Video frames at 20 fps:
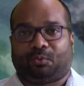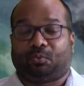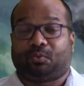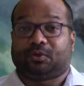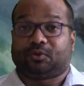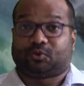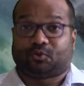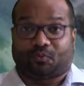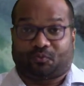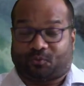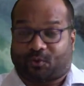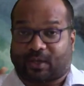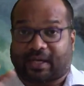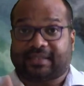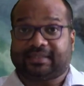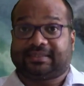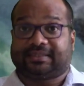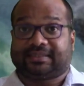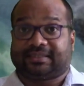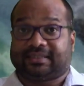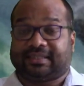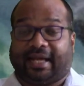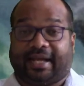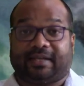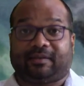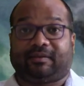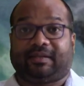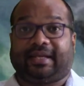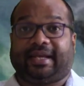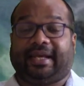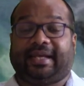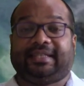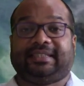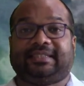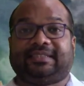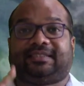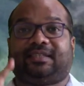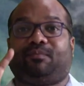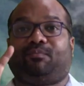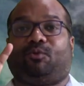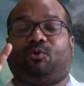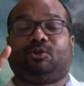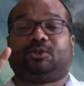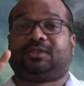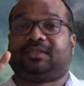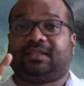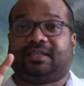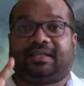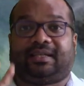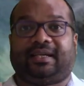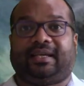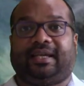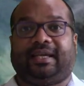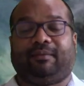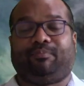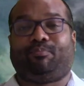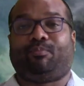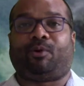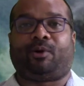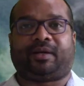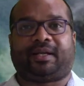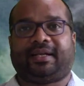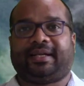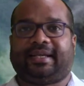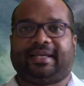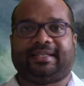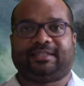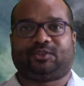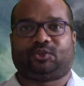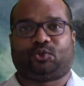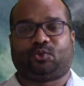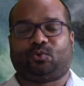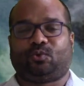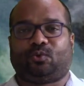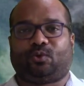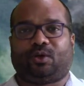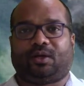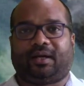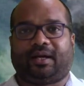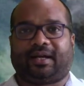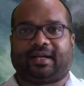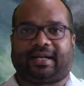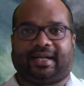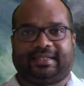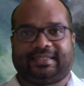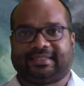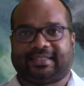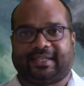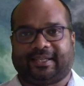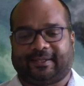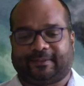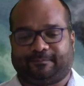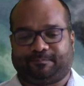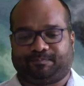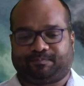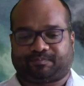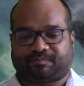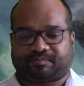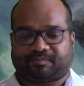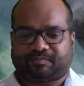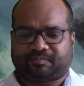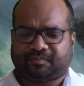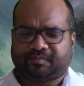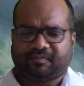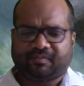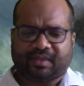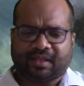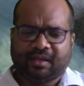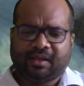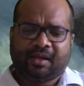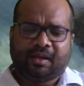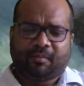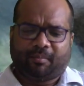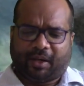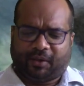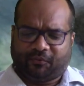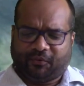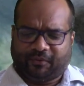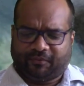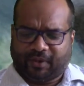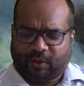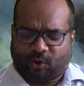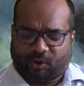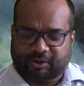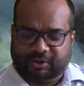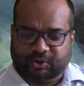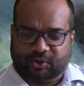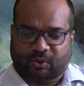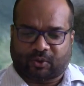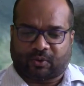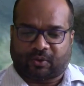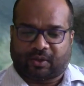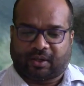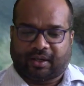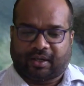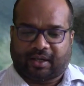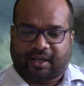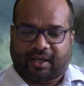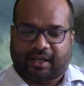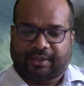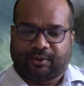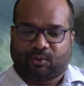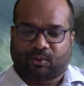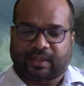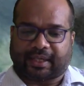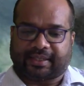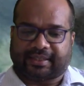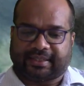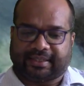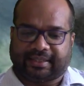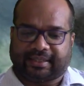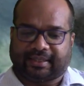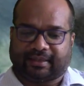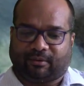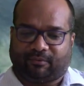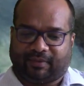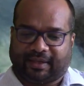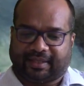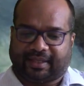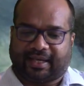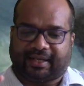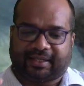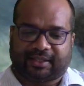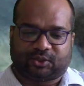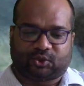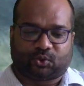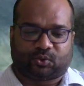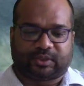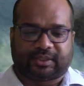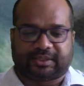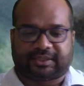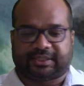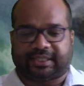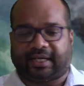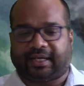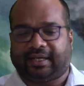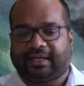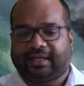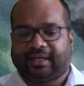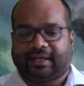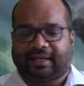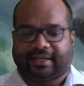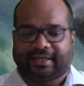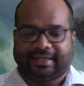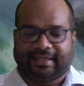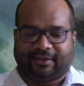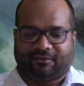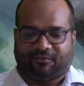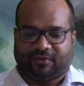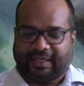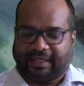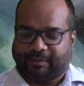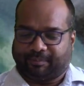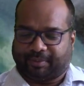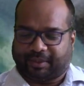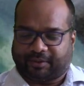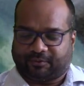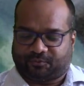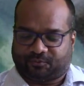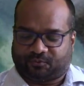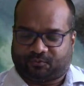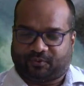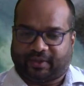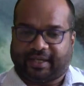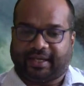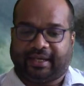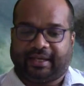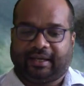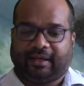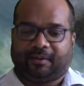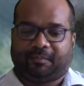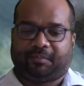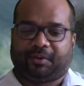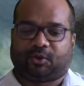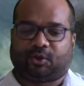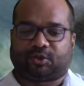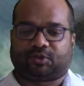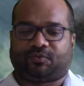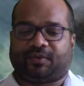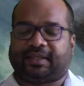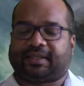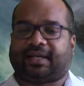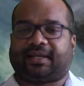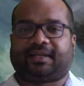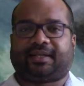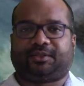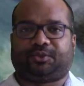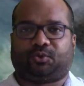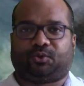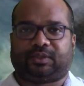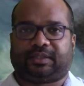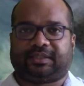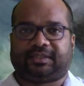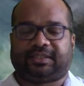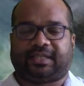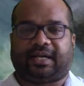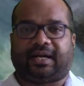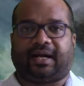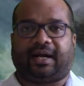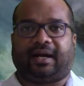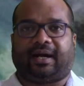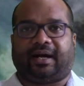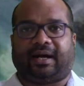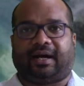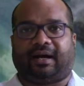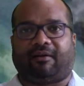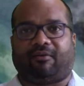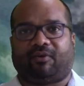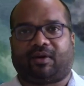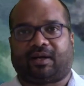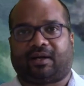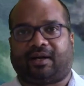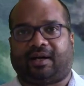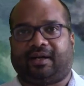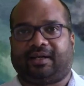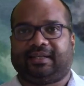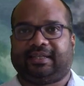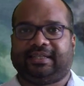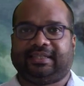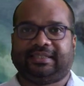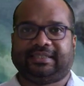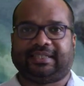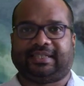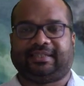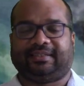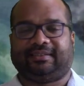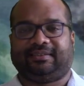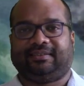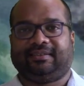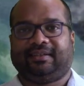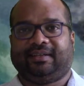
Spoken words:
So for us, that age is the most important age to consider. But we will also look at the Vedanga Jyotisha in a very brief way, because Vedanga Jyotisha, our Indian